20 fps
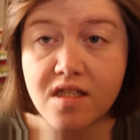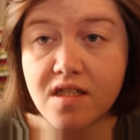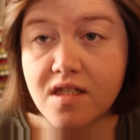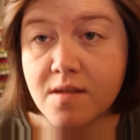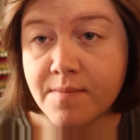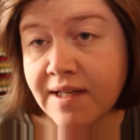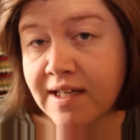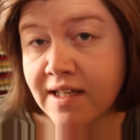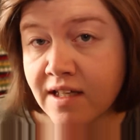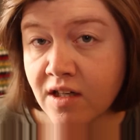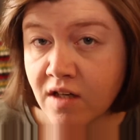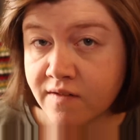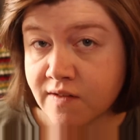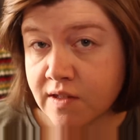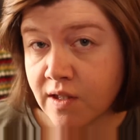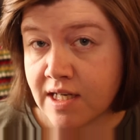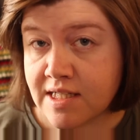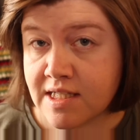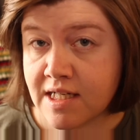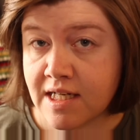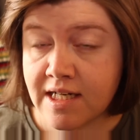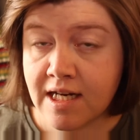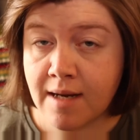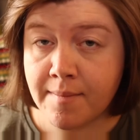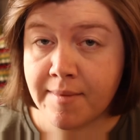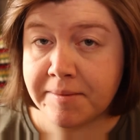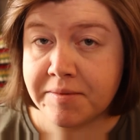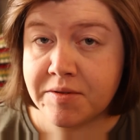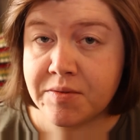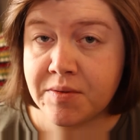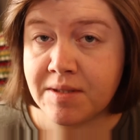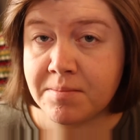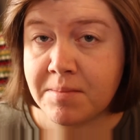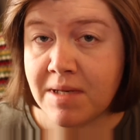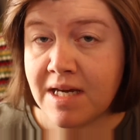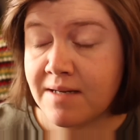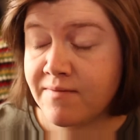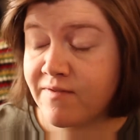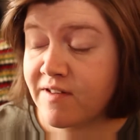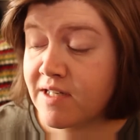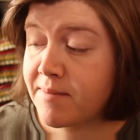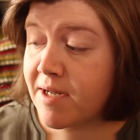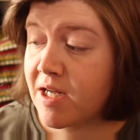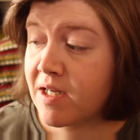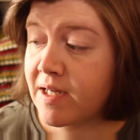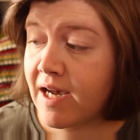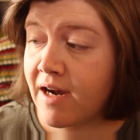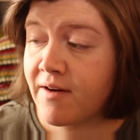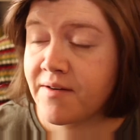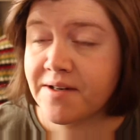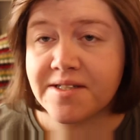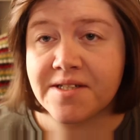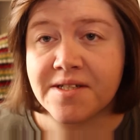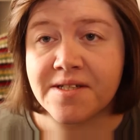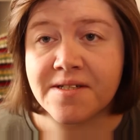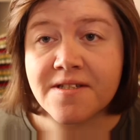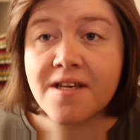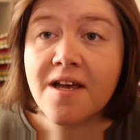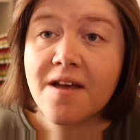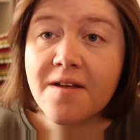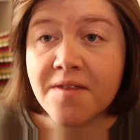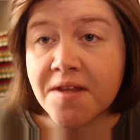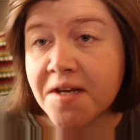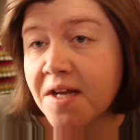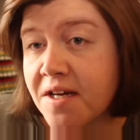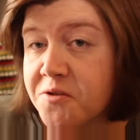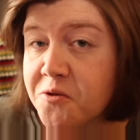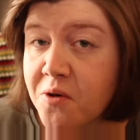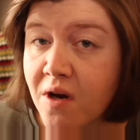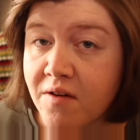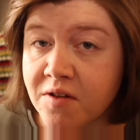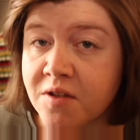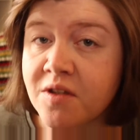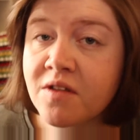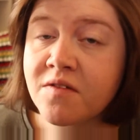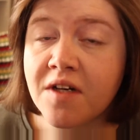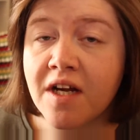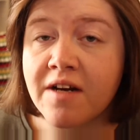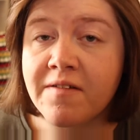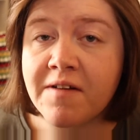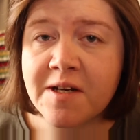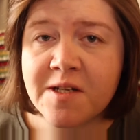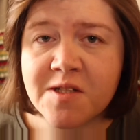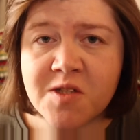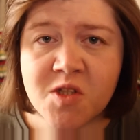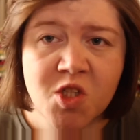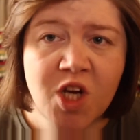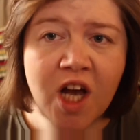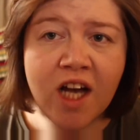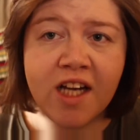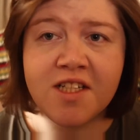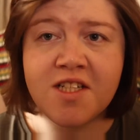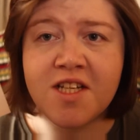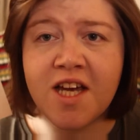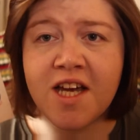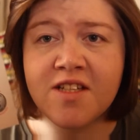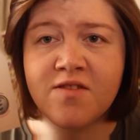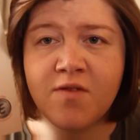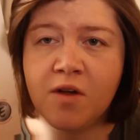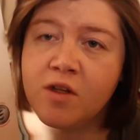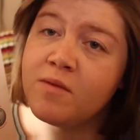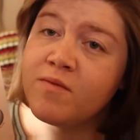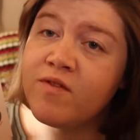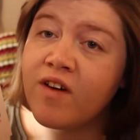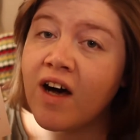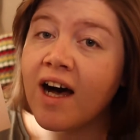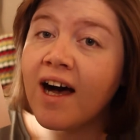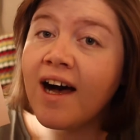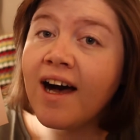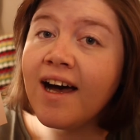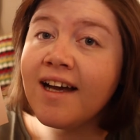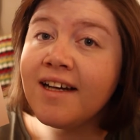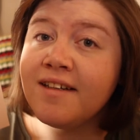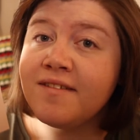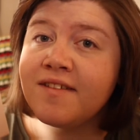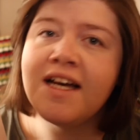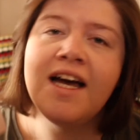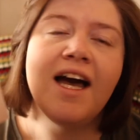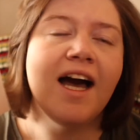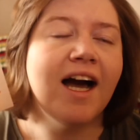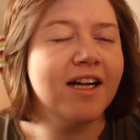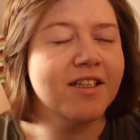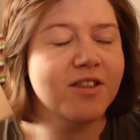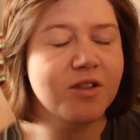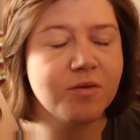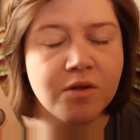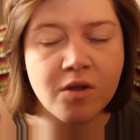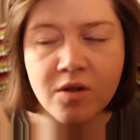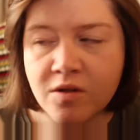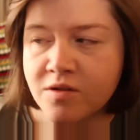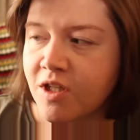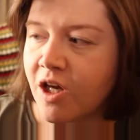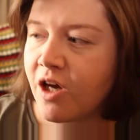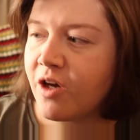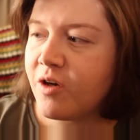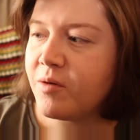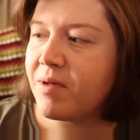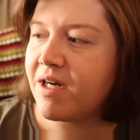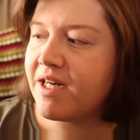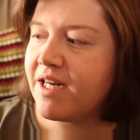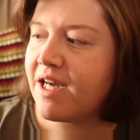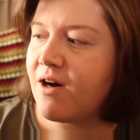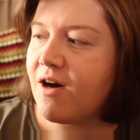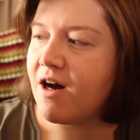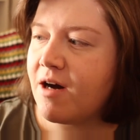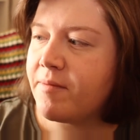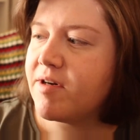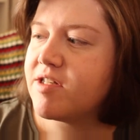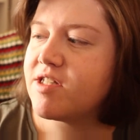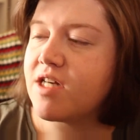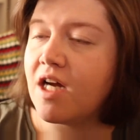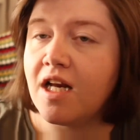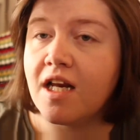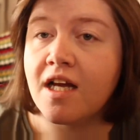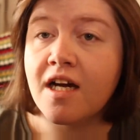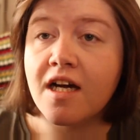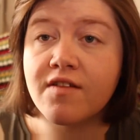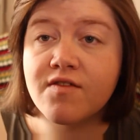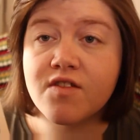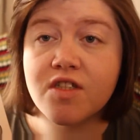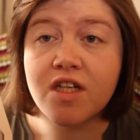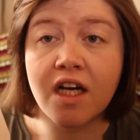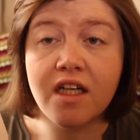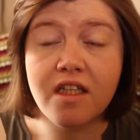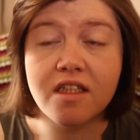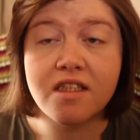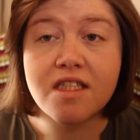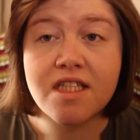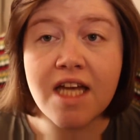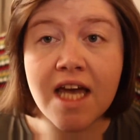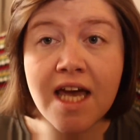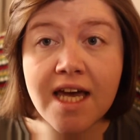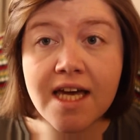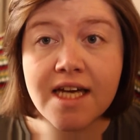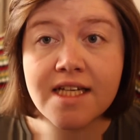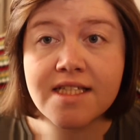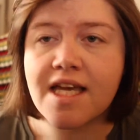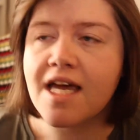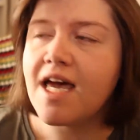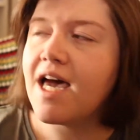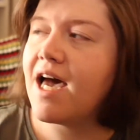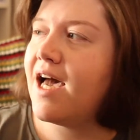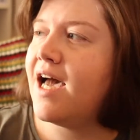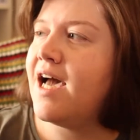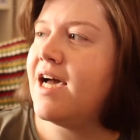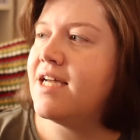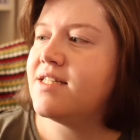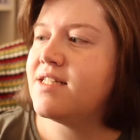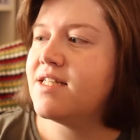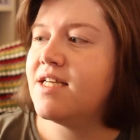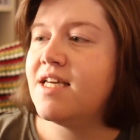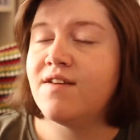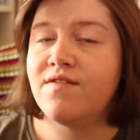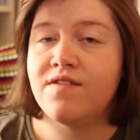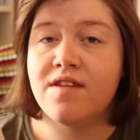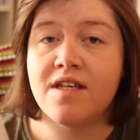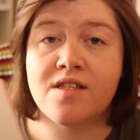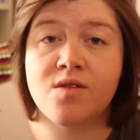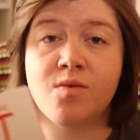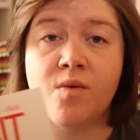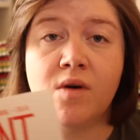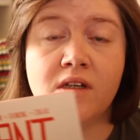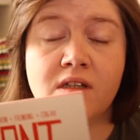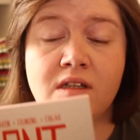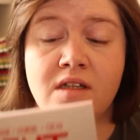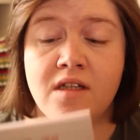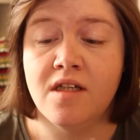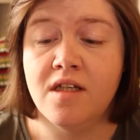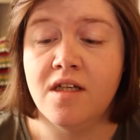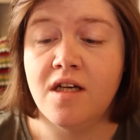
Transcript: Speaking of a great dynamic between main female characters, the next graphic novel I read is Giant Days Volume 5. And you will all know by now how much I love Giant Days. And if this one...